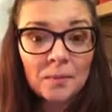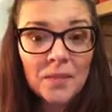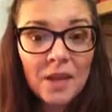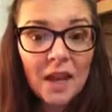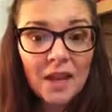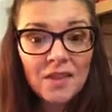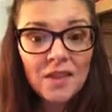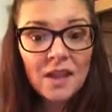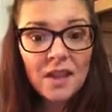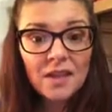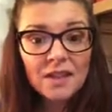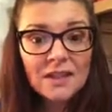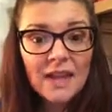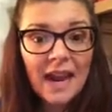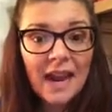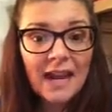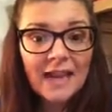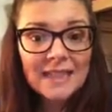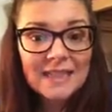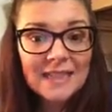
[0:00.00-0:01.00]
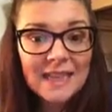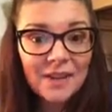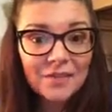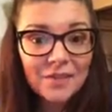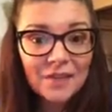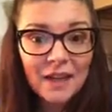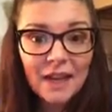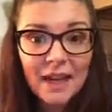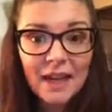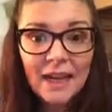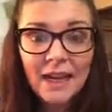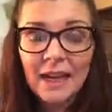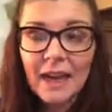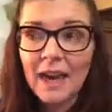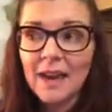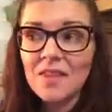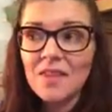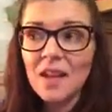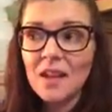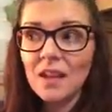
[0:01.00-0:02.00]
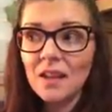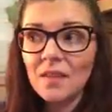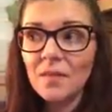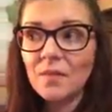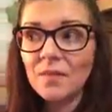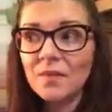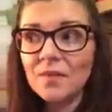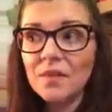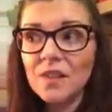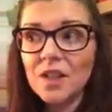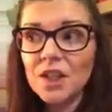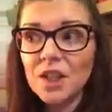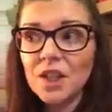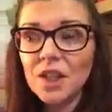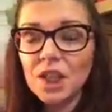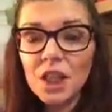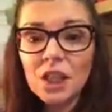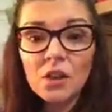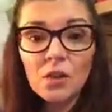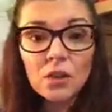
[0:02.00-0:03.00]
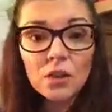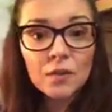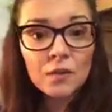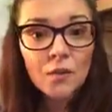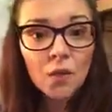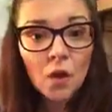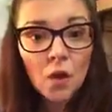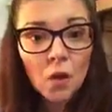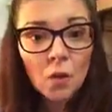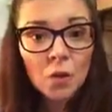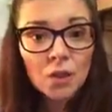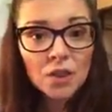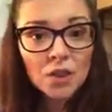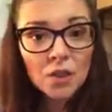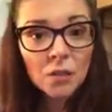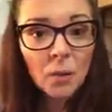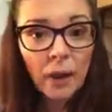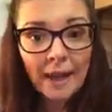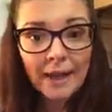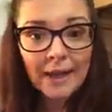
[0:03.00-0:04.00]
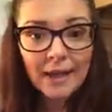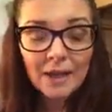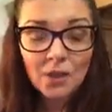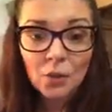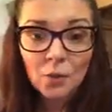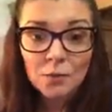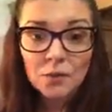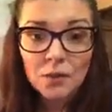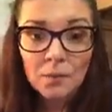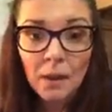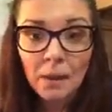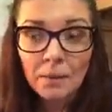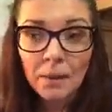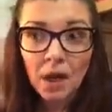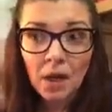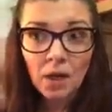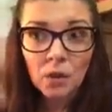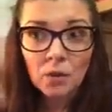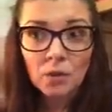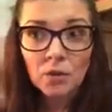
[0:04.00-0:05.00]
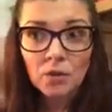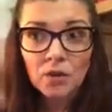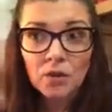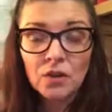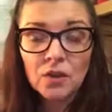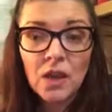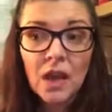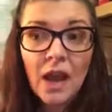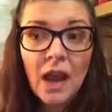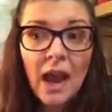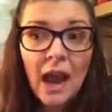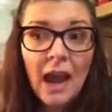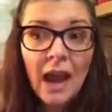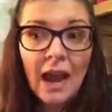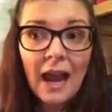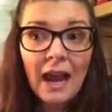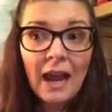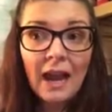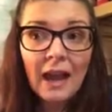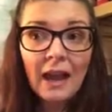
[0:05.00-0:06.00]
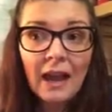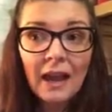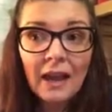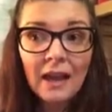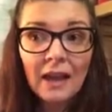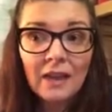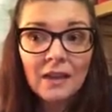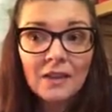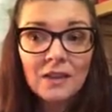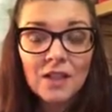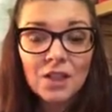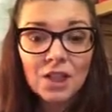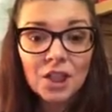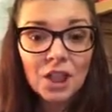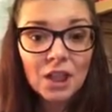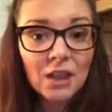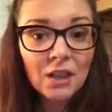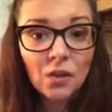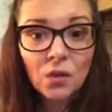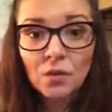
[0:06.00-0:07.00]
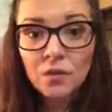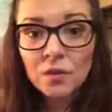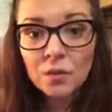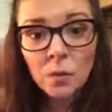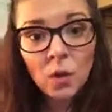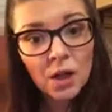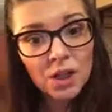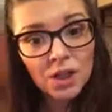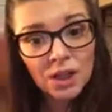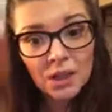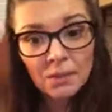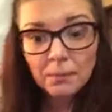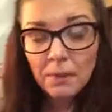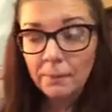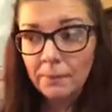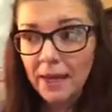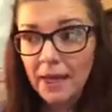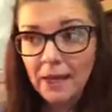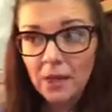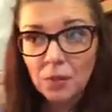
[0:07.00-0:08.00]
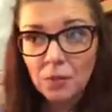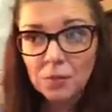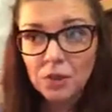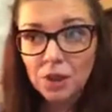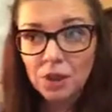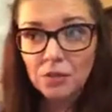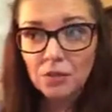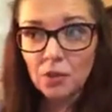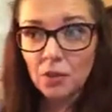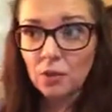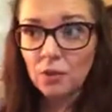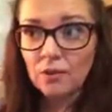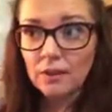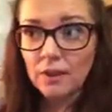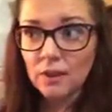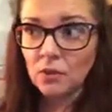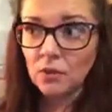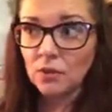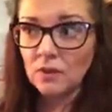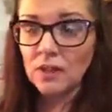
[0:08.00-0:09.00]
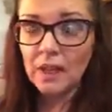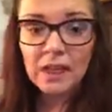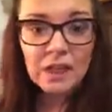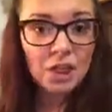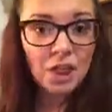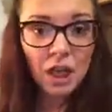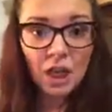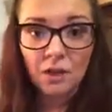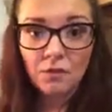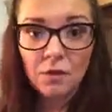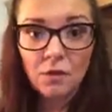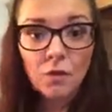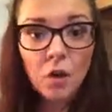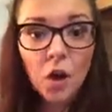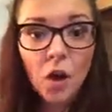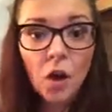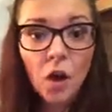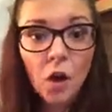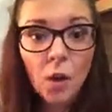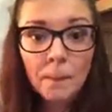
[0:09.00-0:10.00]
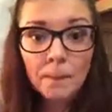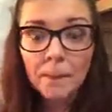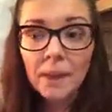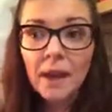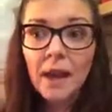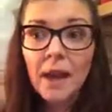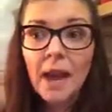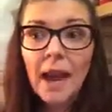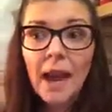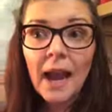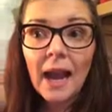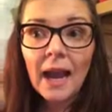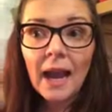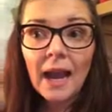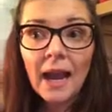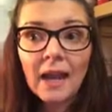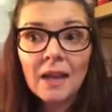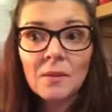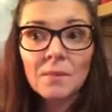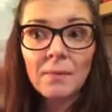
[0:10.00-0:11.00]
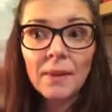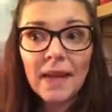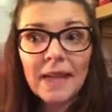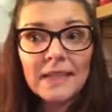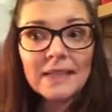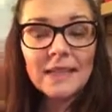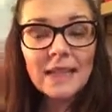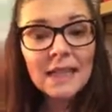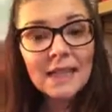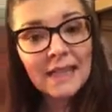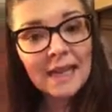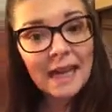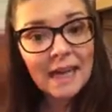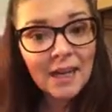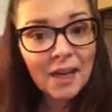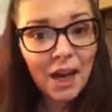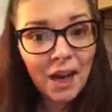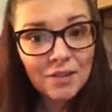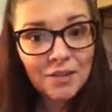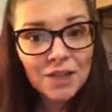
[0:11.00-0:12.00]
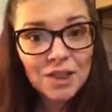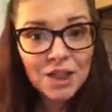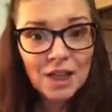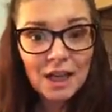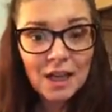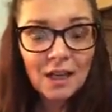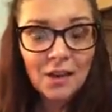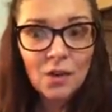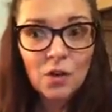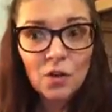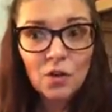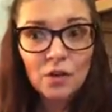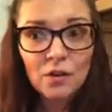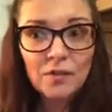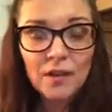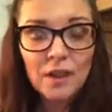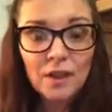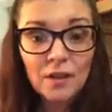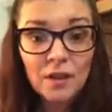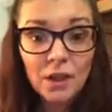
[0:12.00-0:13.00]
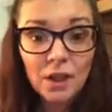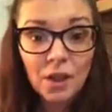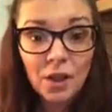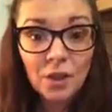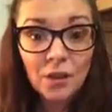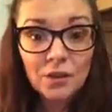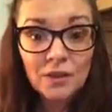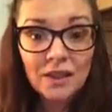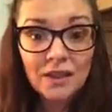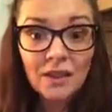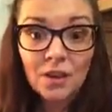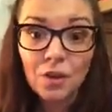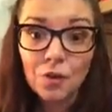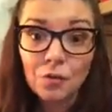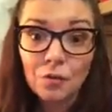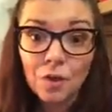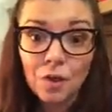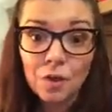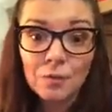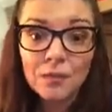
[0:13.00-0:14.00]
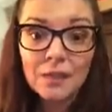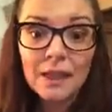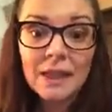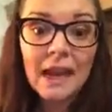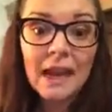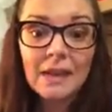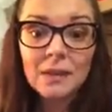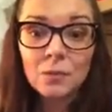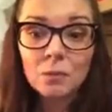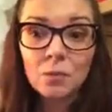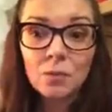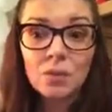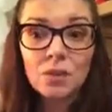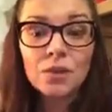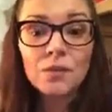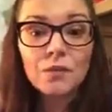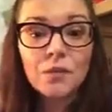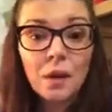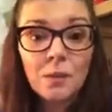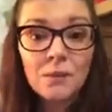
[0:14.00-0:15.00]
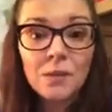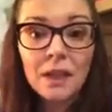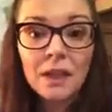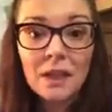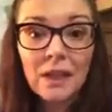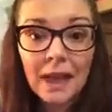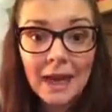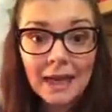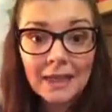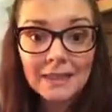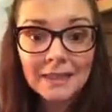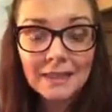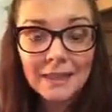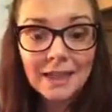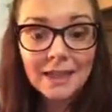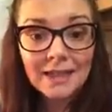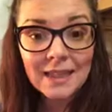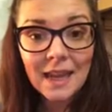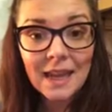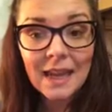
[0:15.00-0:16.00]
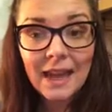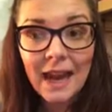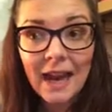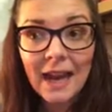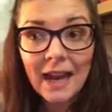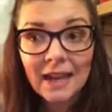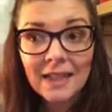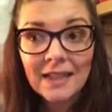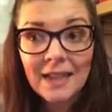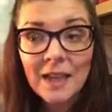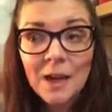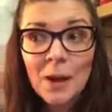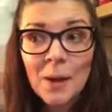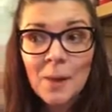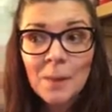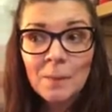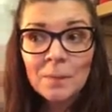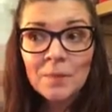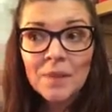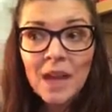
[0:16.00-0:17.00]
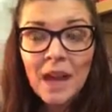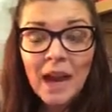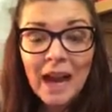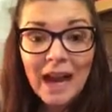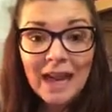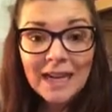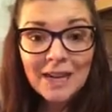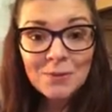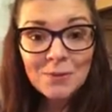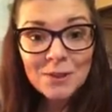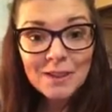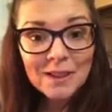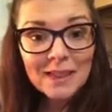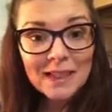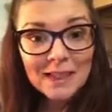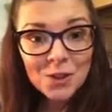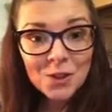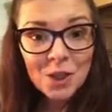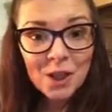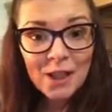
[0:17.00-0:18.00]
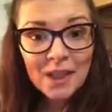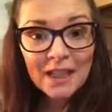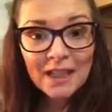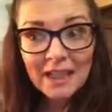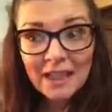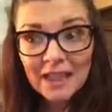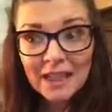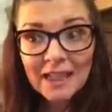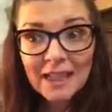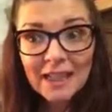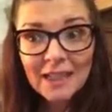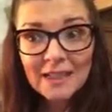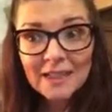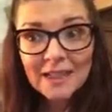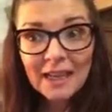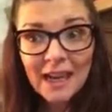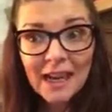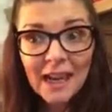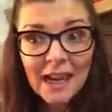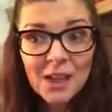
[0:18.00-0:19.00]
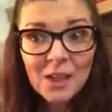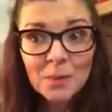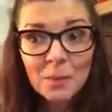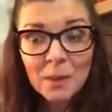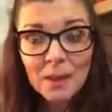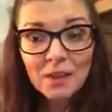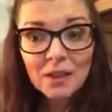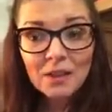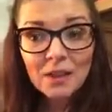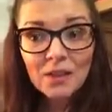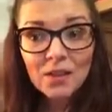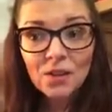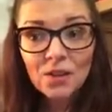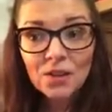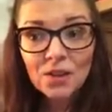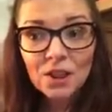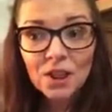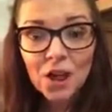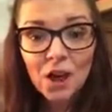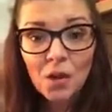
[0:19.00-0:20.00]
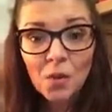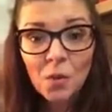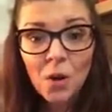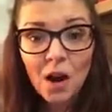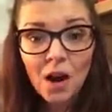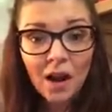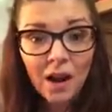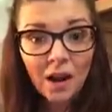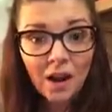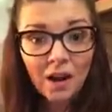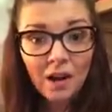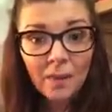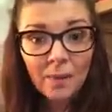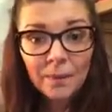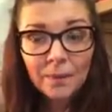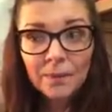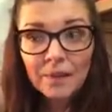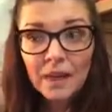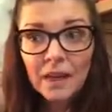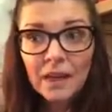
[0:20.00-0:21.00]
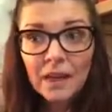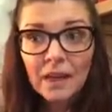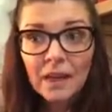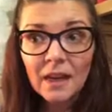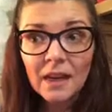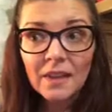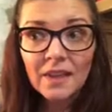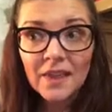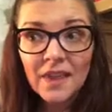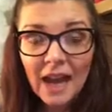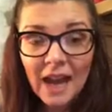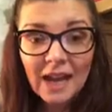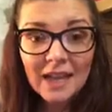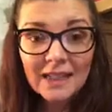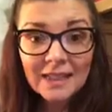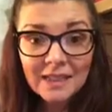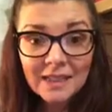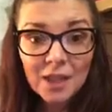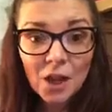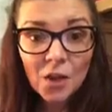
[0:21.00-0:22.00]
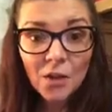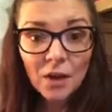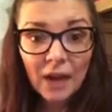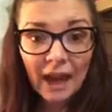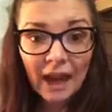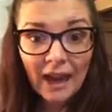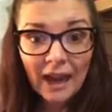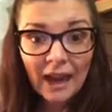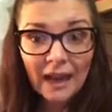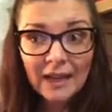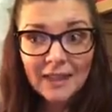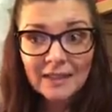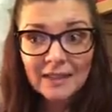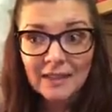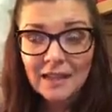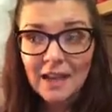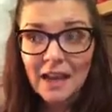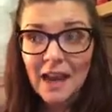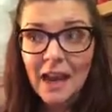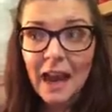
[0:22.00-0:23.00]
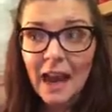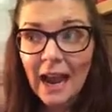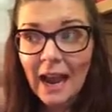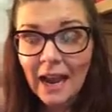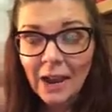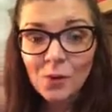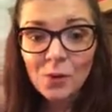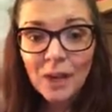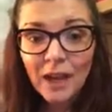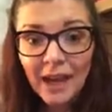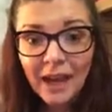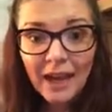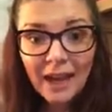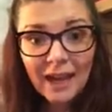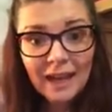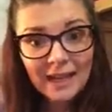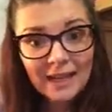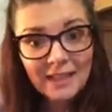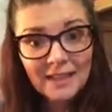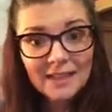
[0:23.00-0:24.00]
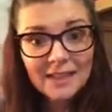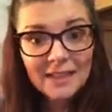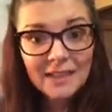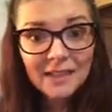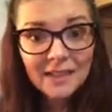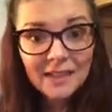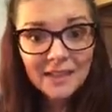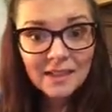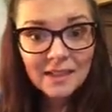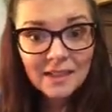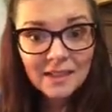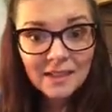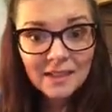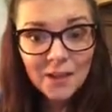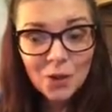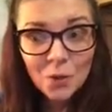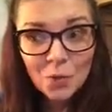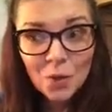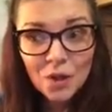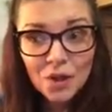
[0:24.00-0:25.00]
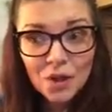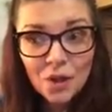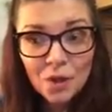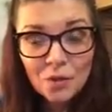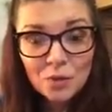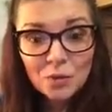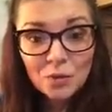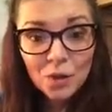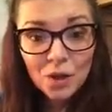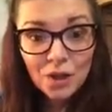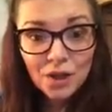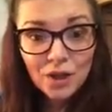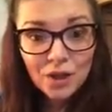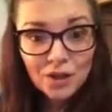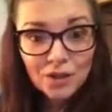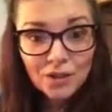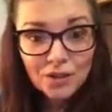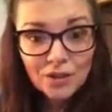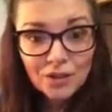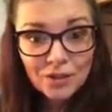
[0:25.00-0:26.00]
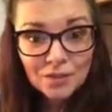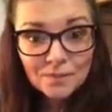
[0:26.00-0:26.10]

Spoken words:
that, hi Stephanie, and that she looks forward to waking up to my posts. And she loves watching my makeup tutorials, they cheer her up, and basically encouraging all of the other girls in the group to get as much from the class as they can. And I was literally nearly in tears because I thought, do you know what? That is so kind. How kind were those words?